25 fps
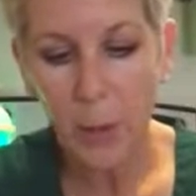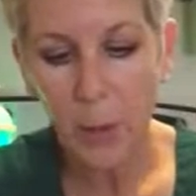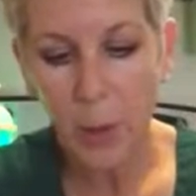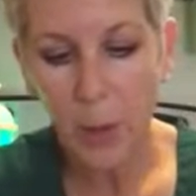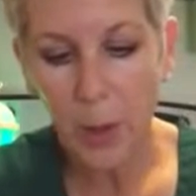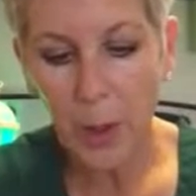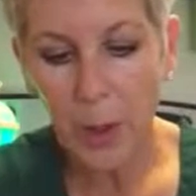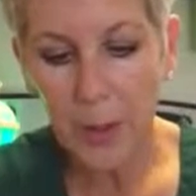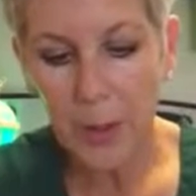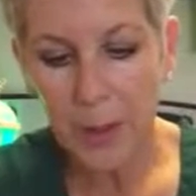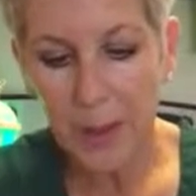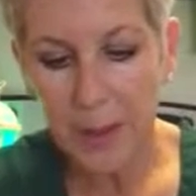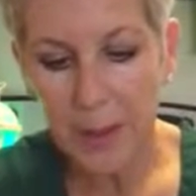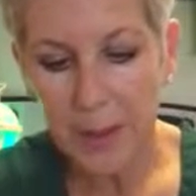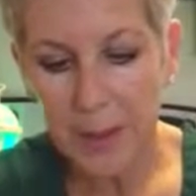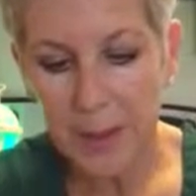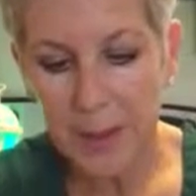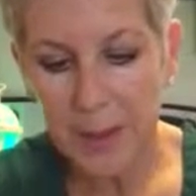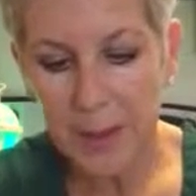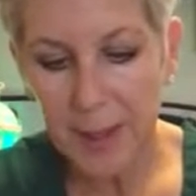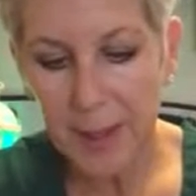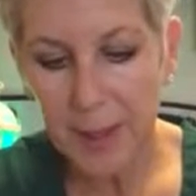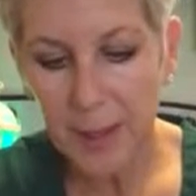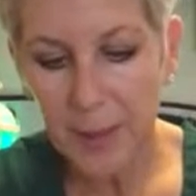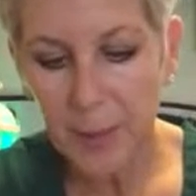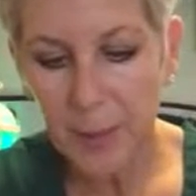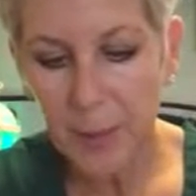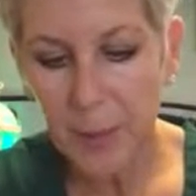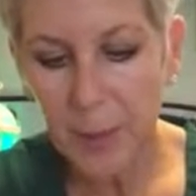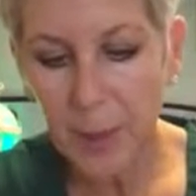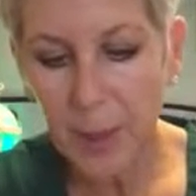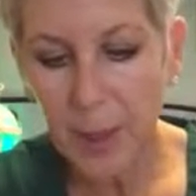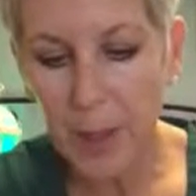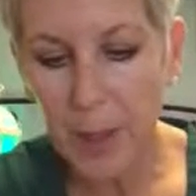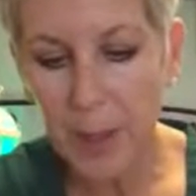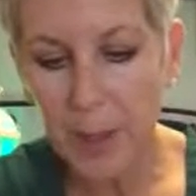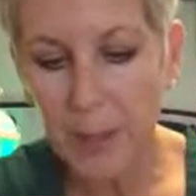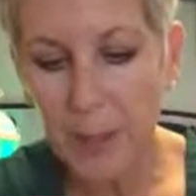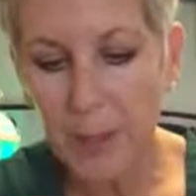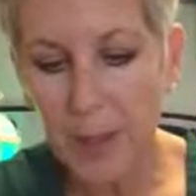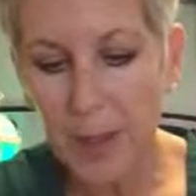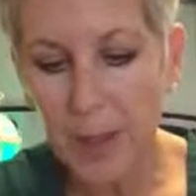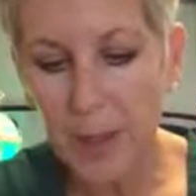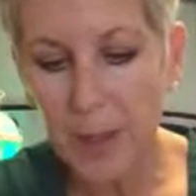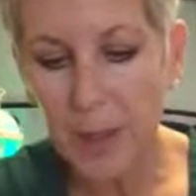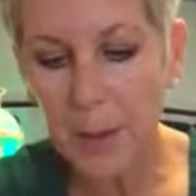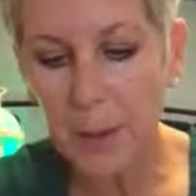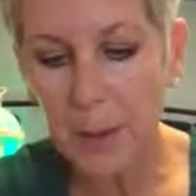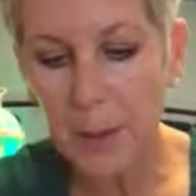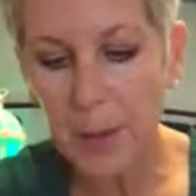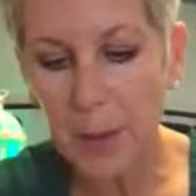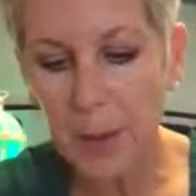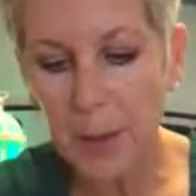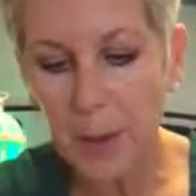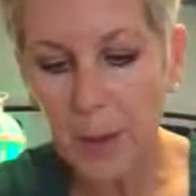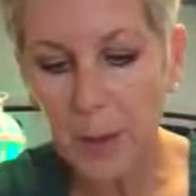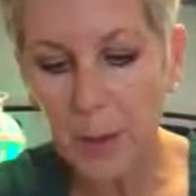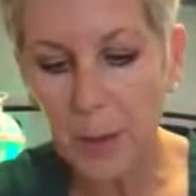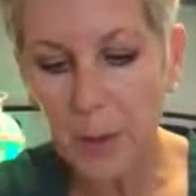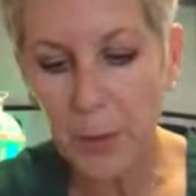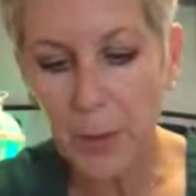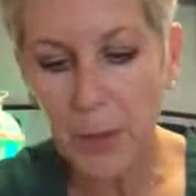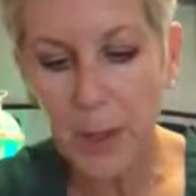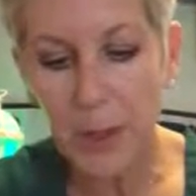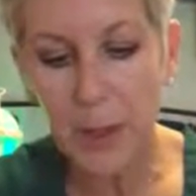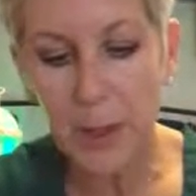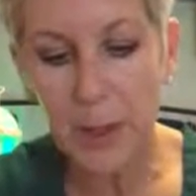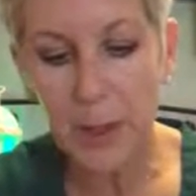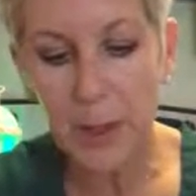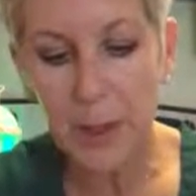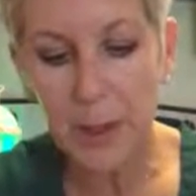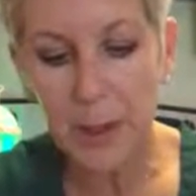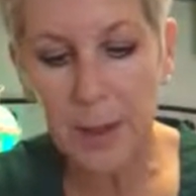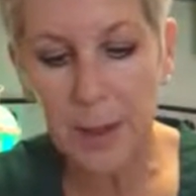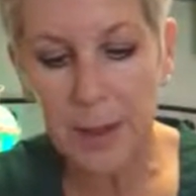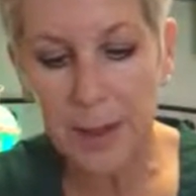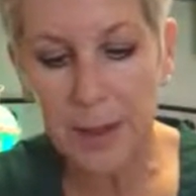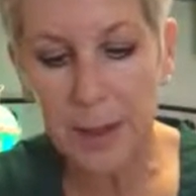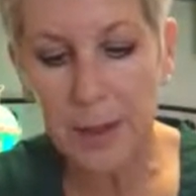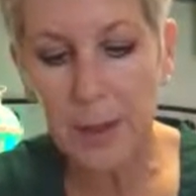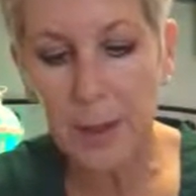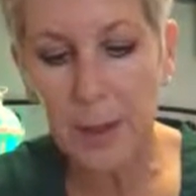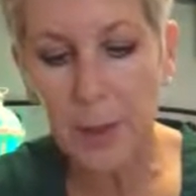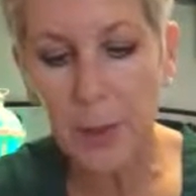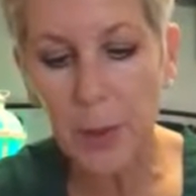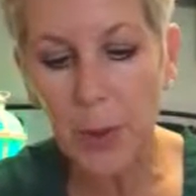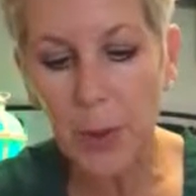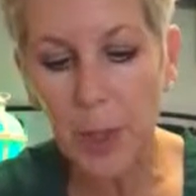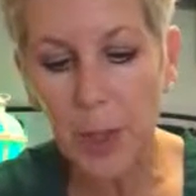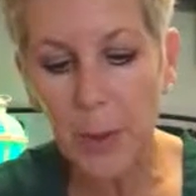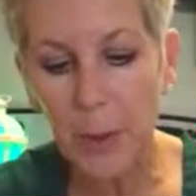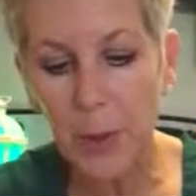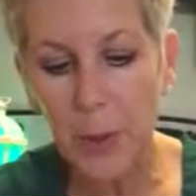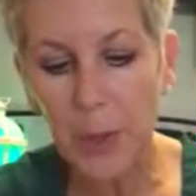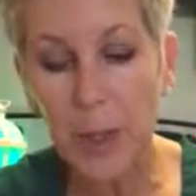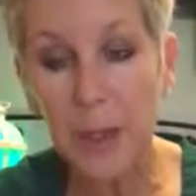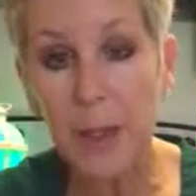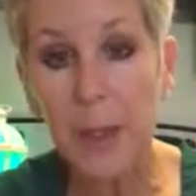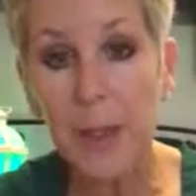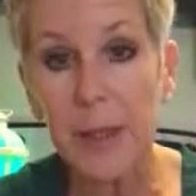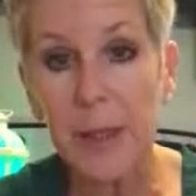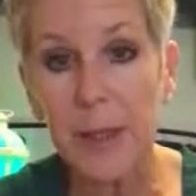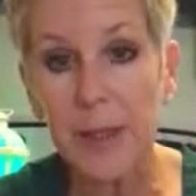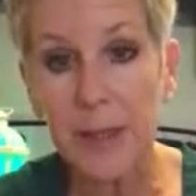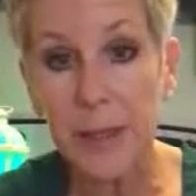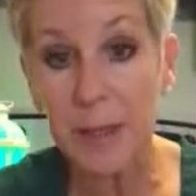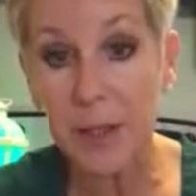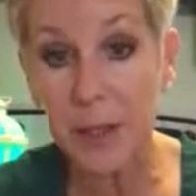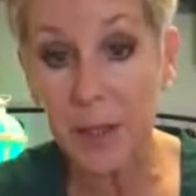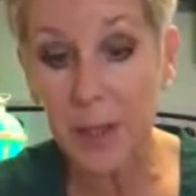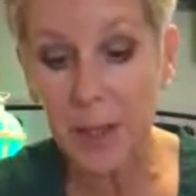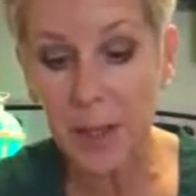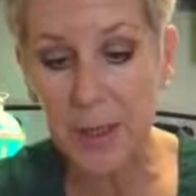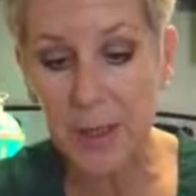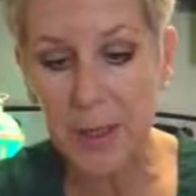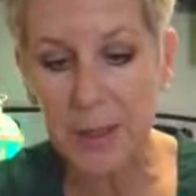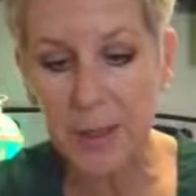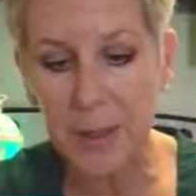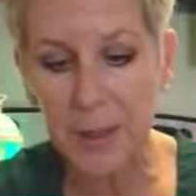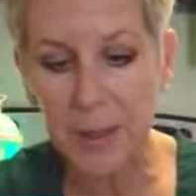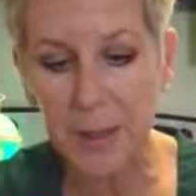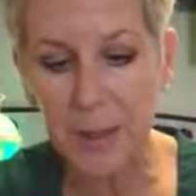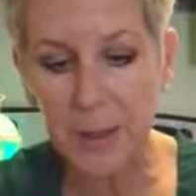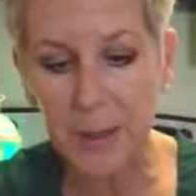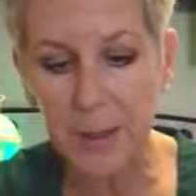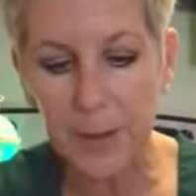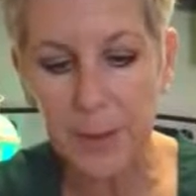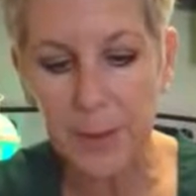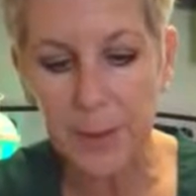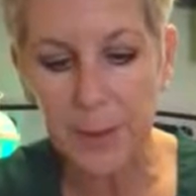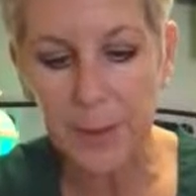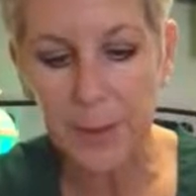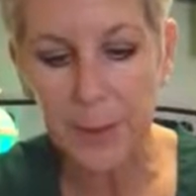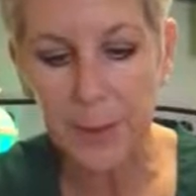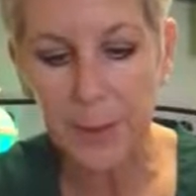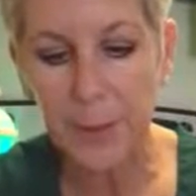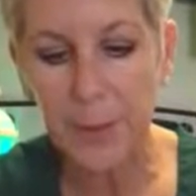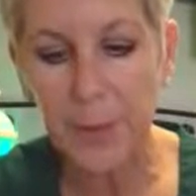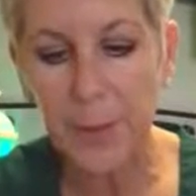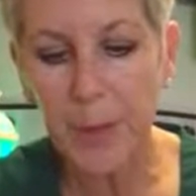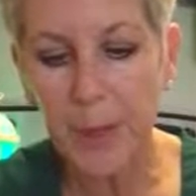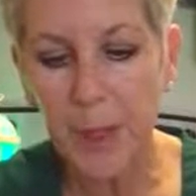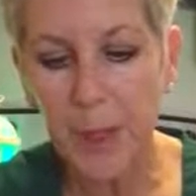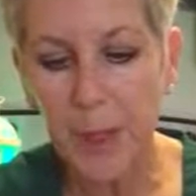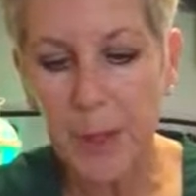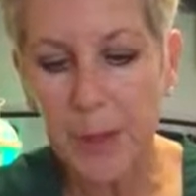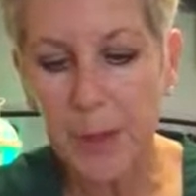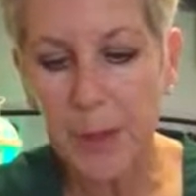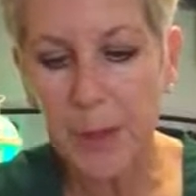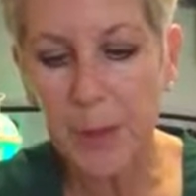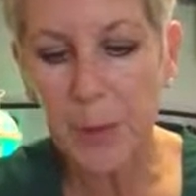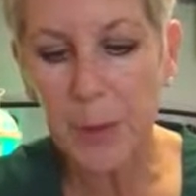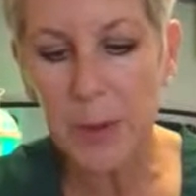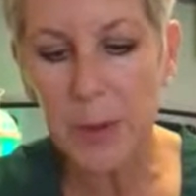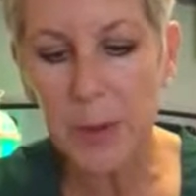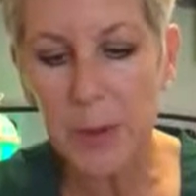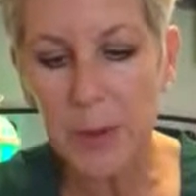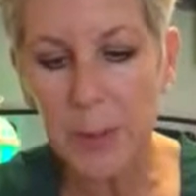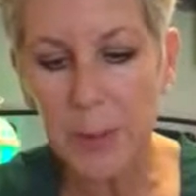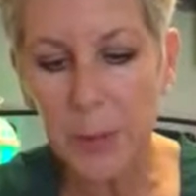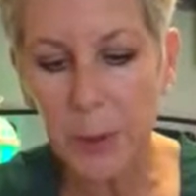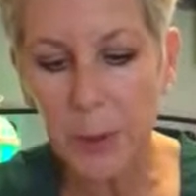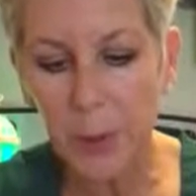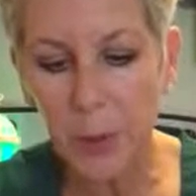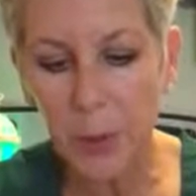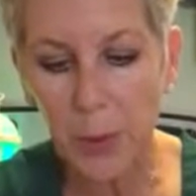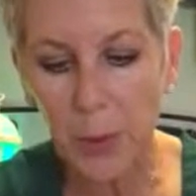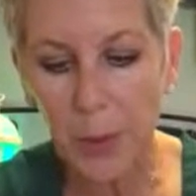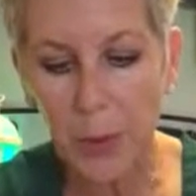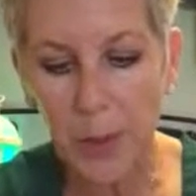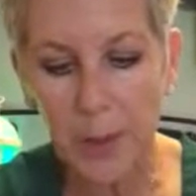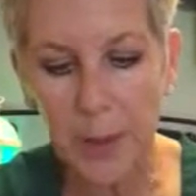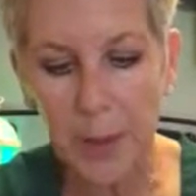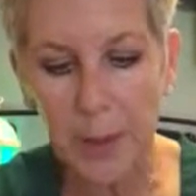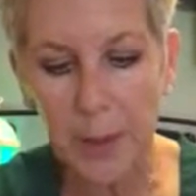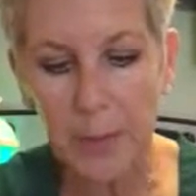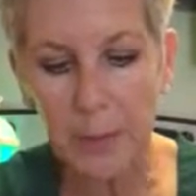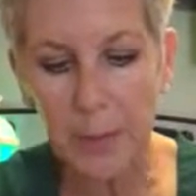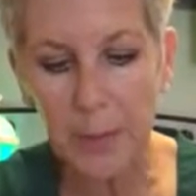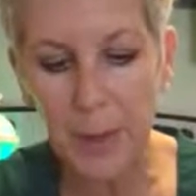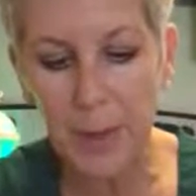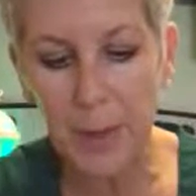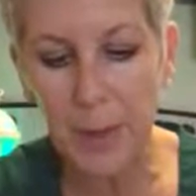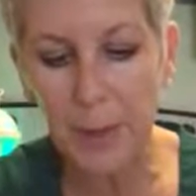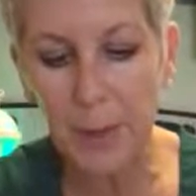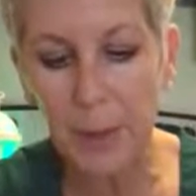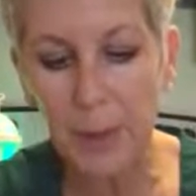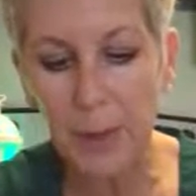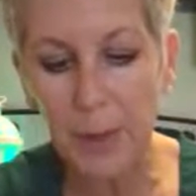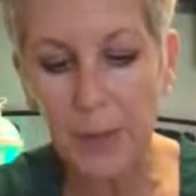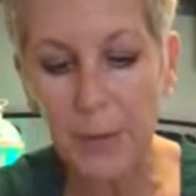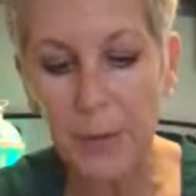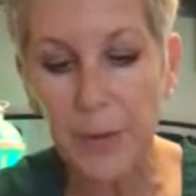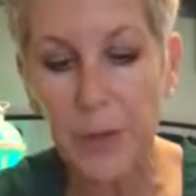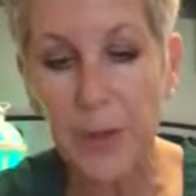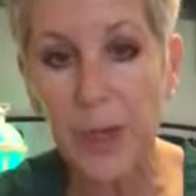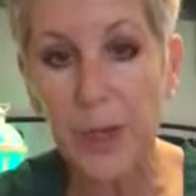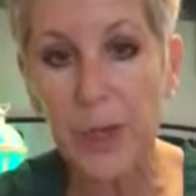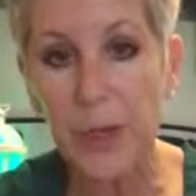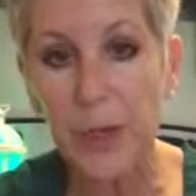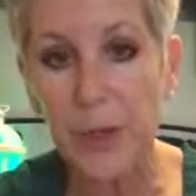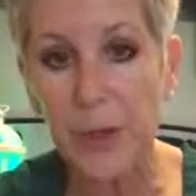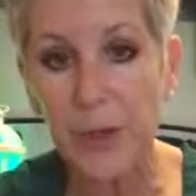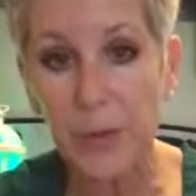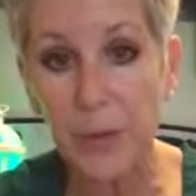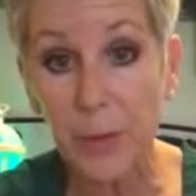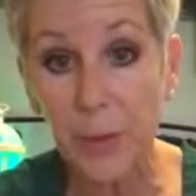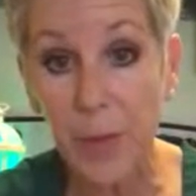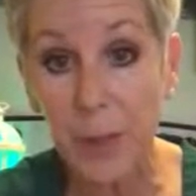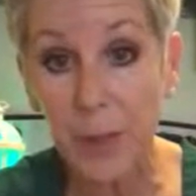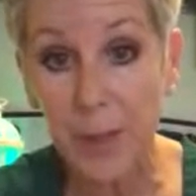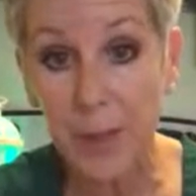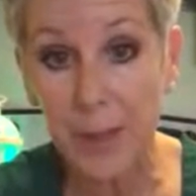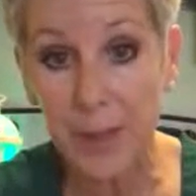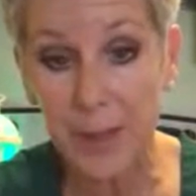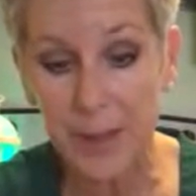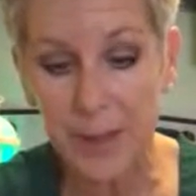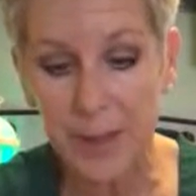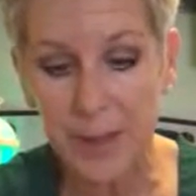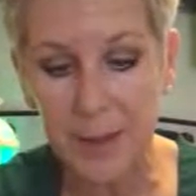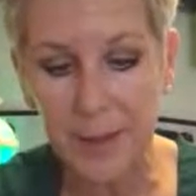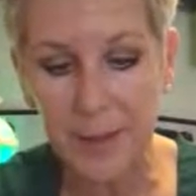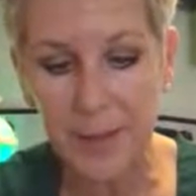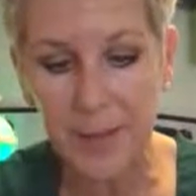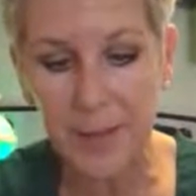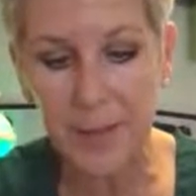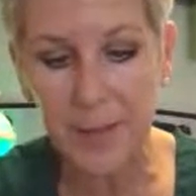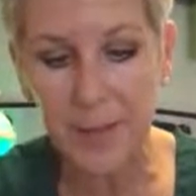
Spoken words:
While the exact variety may not be known, a cleansing property is suggested because it was employed in many purification rites.